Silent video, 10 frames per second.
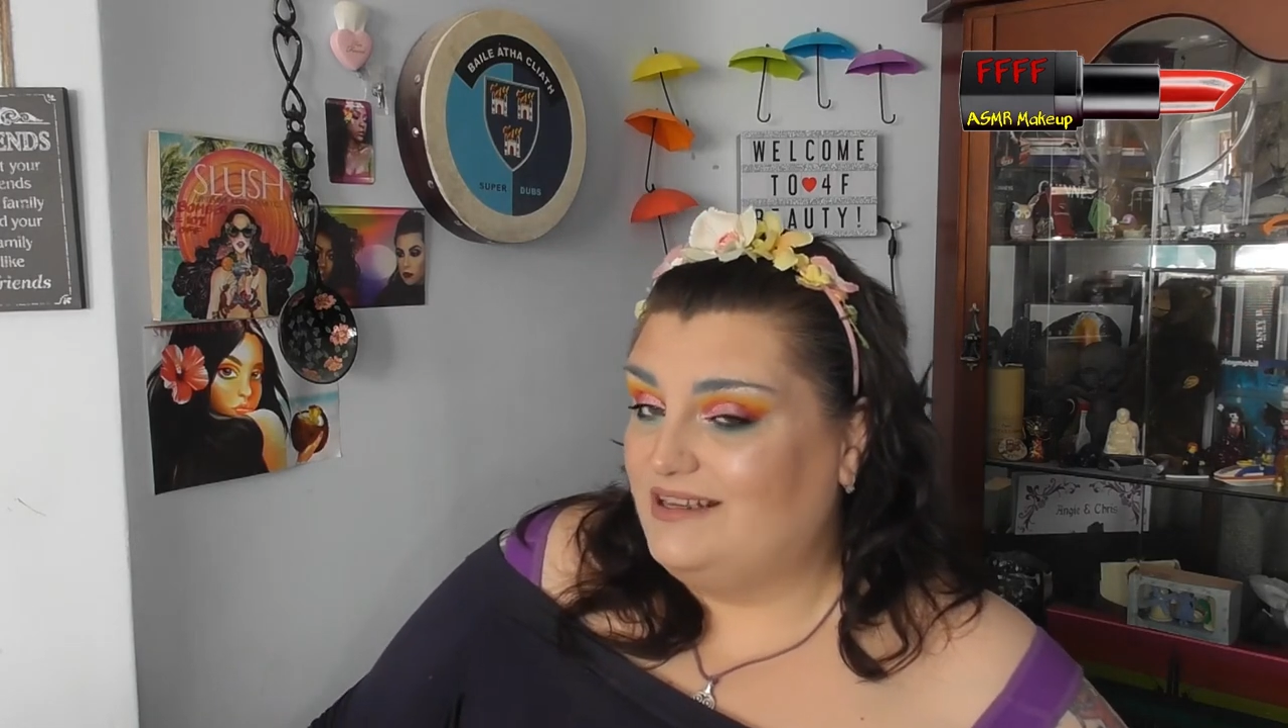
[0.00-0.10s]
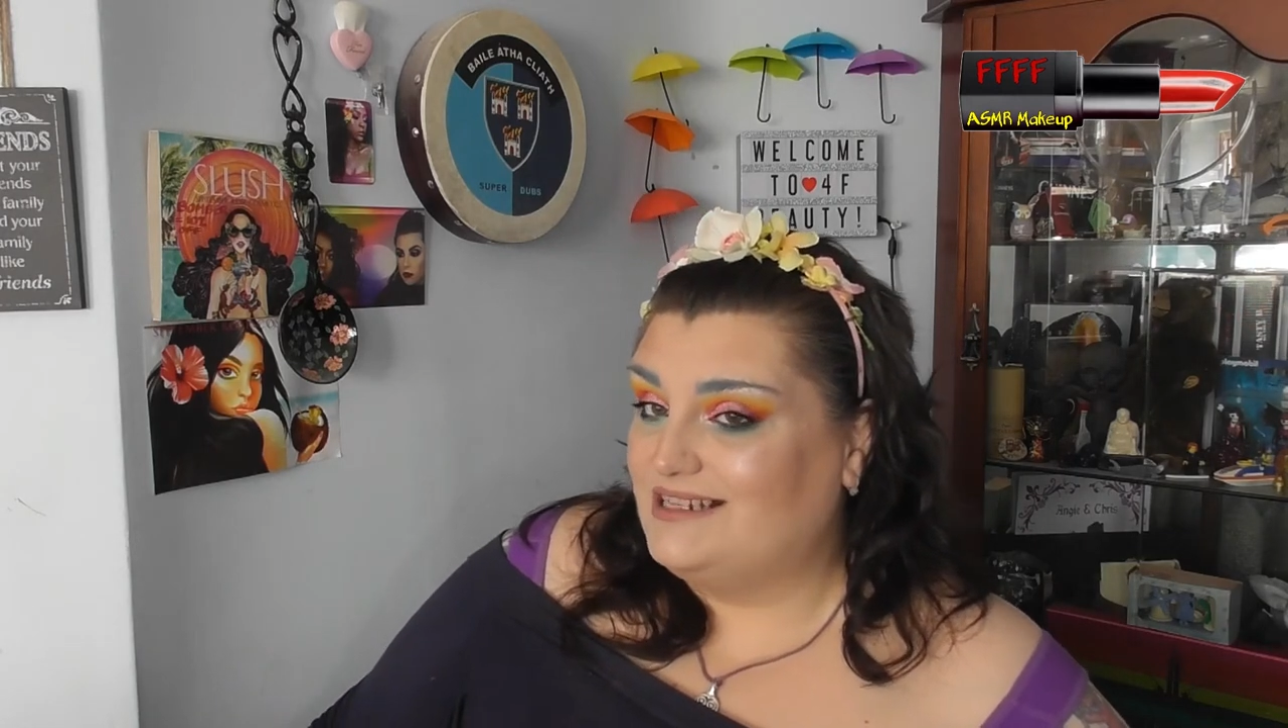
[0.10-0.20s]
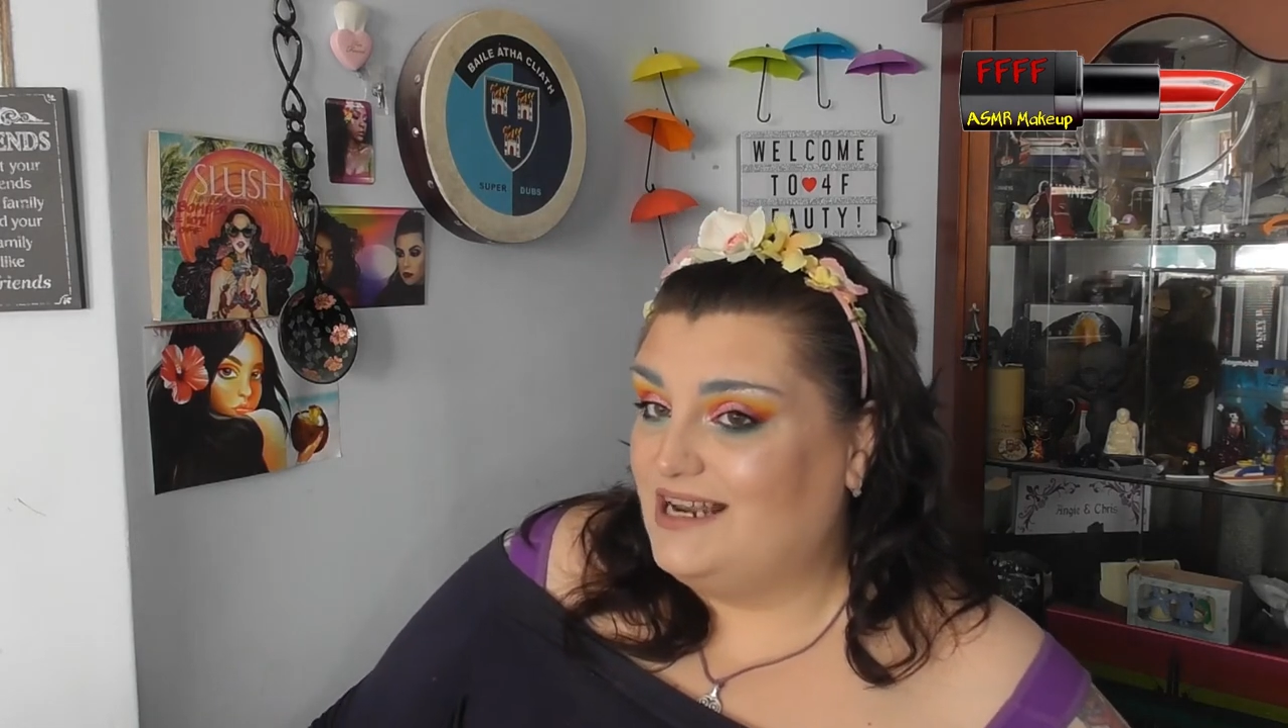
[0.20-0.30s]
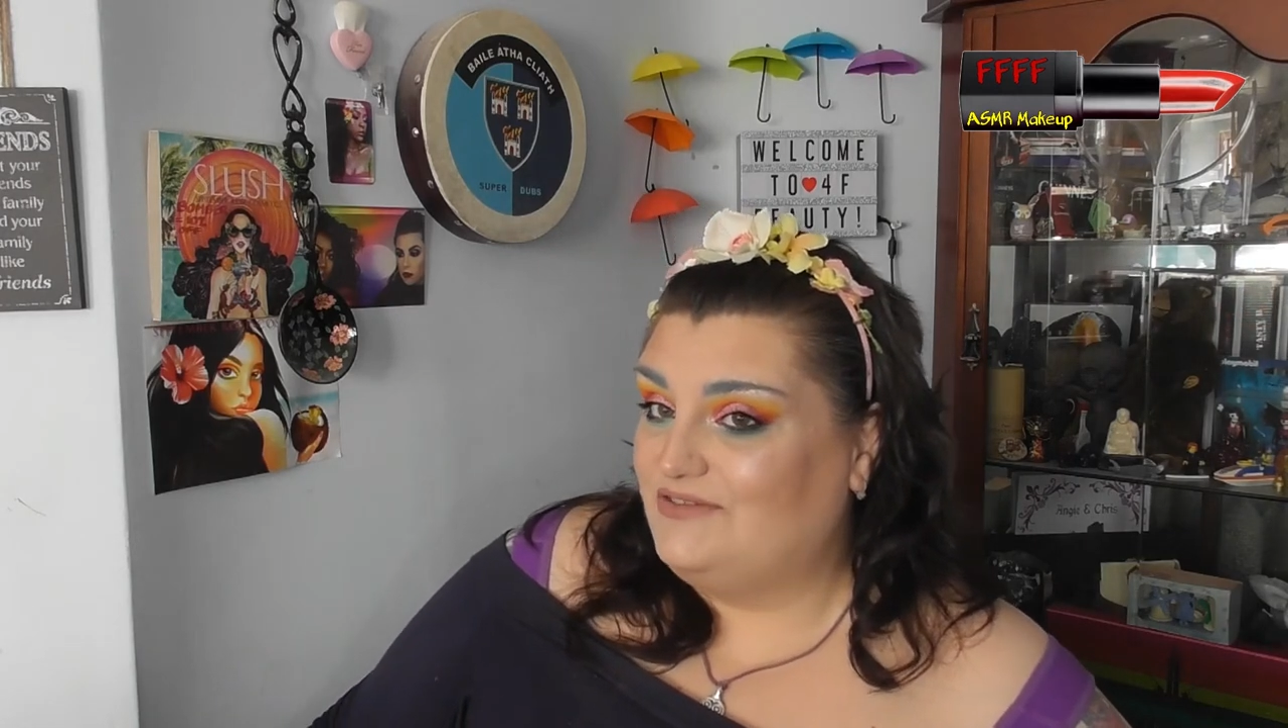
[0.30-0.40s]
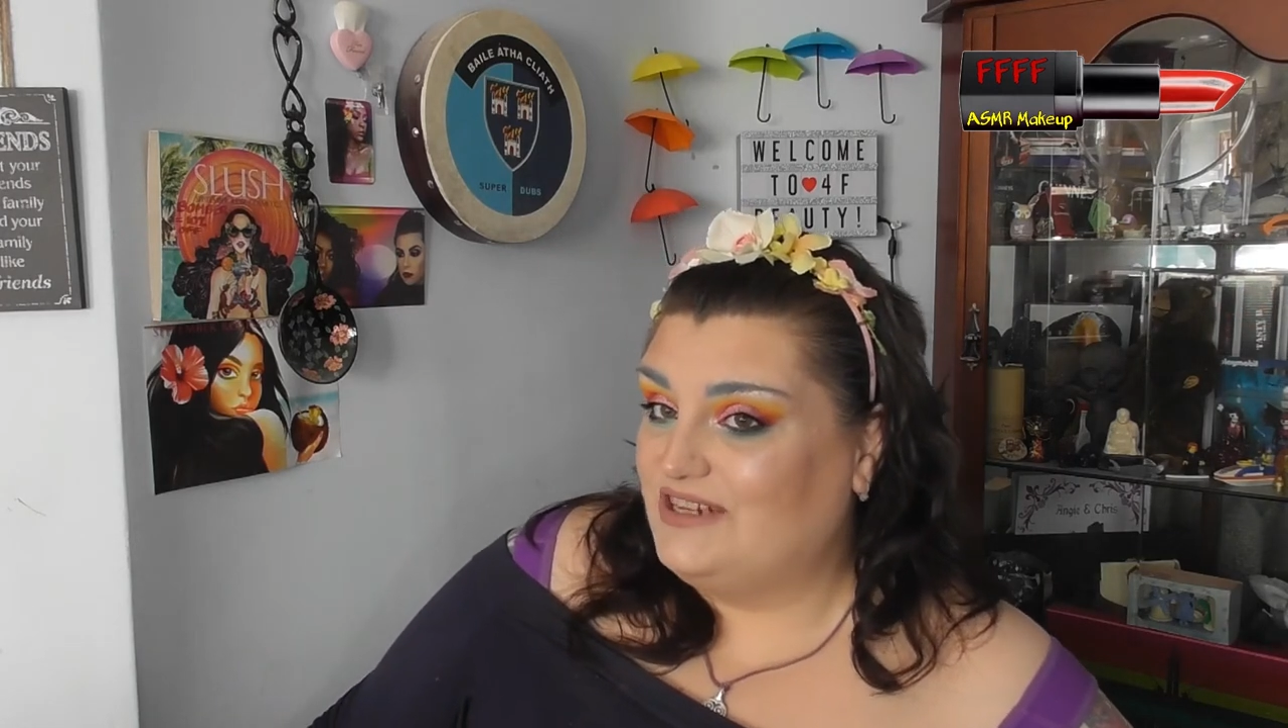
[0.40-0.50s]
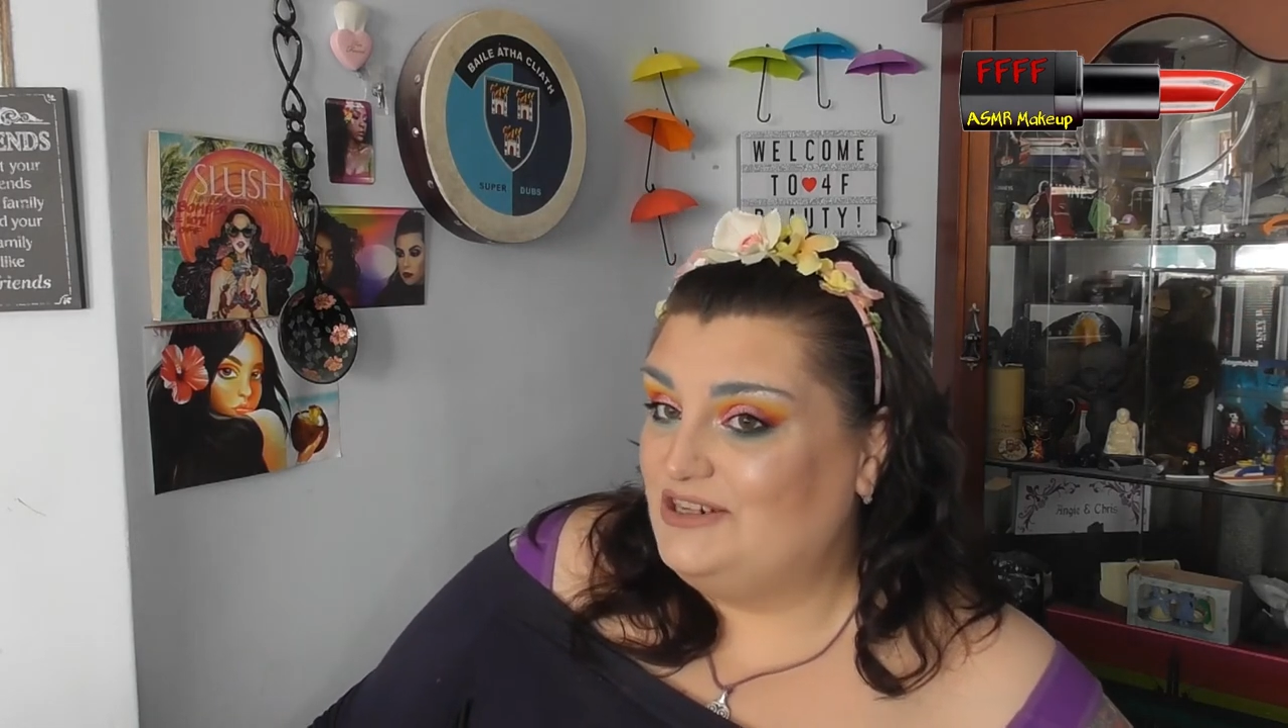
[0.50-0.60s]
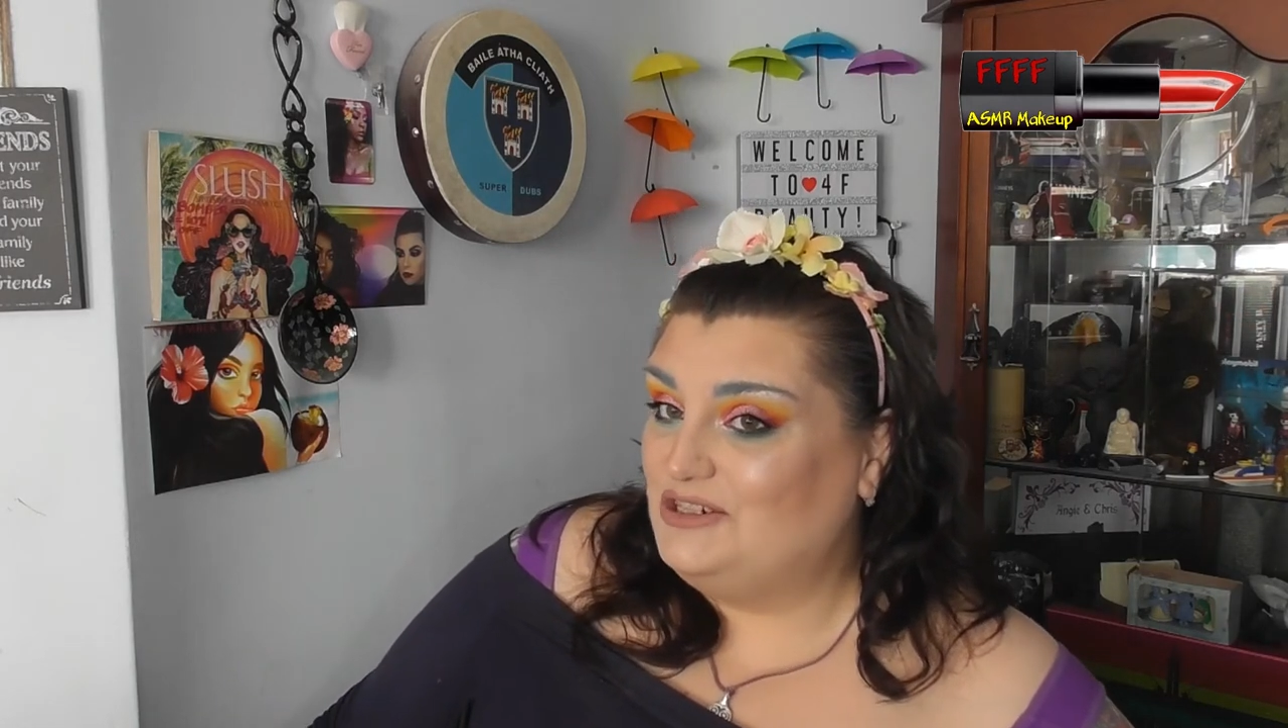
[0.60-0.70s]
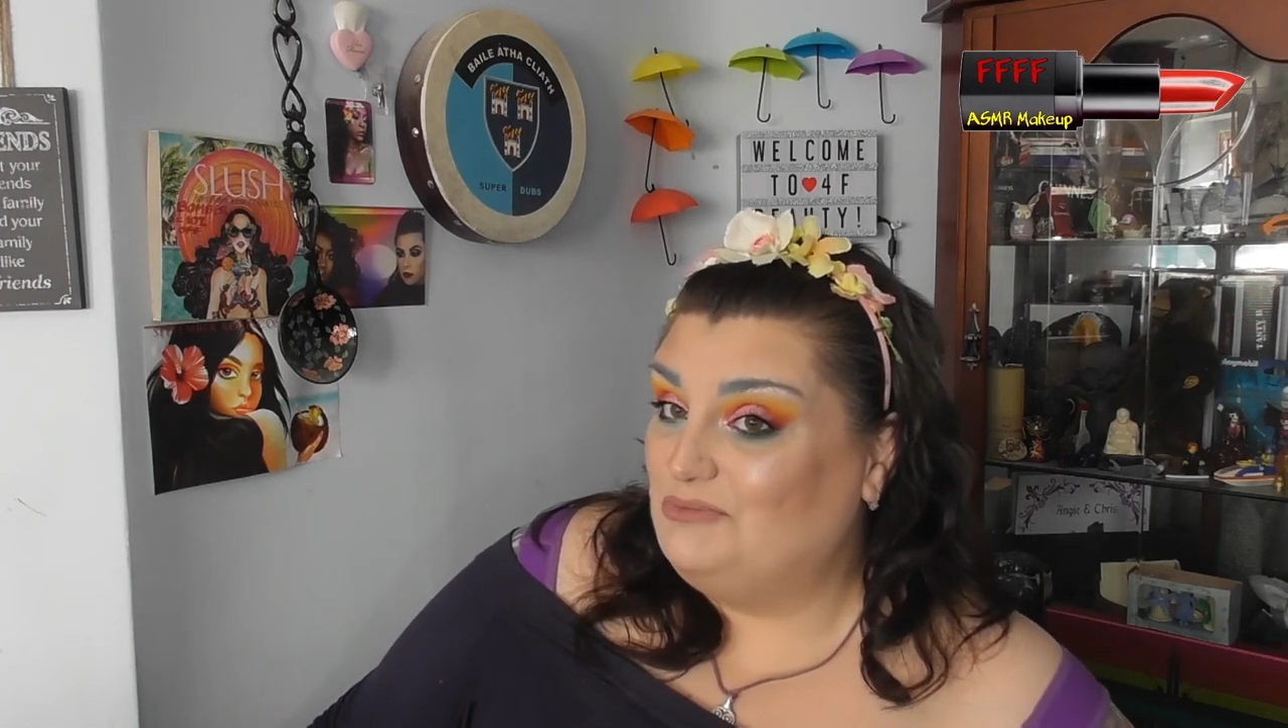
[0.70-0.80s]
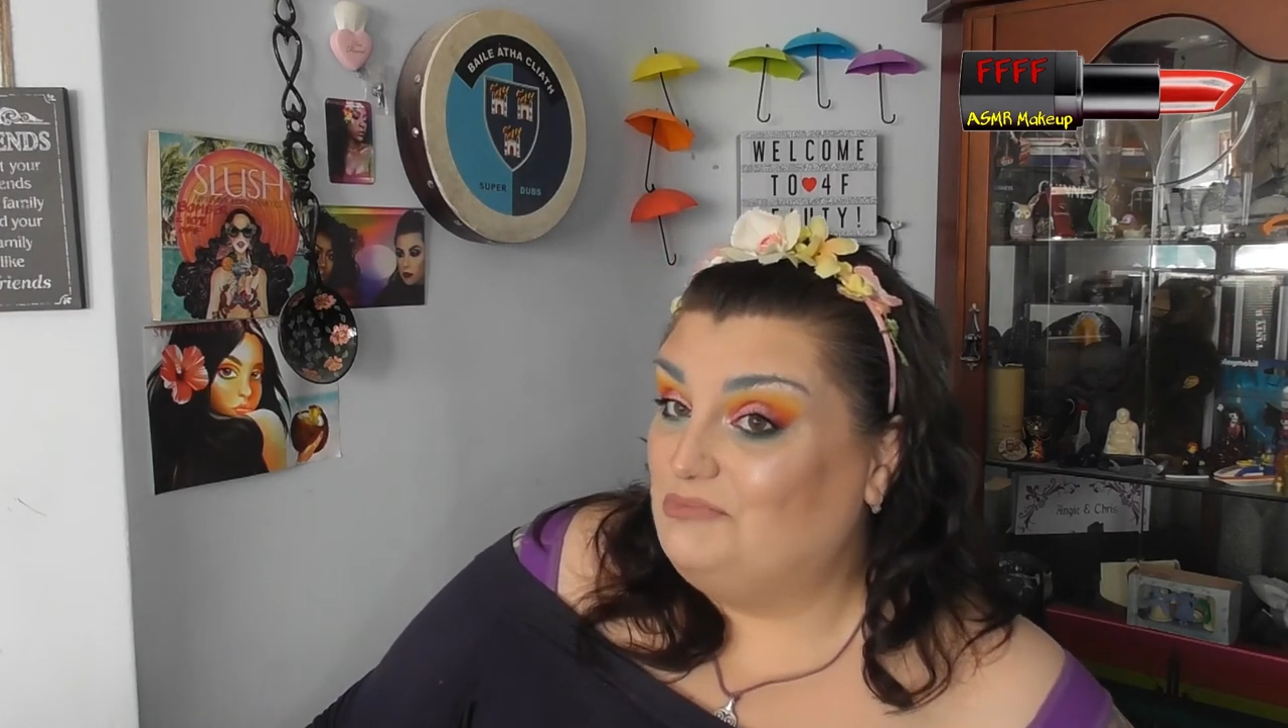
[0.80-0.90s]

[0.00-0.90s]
these left and you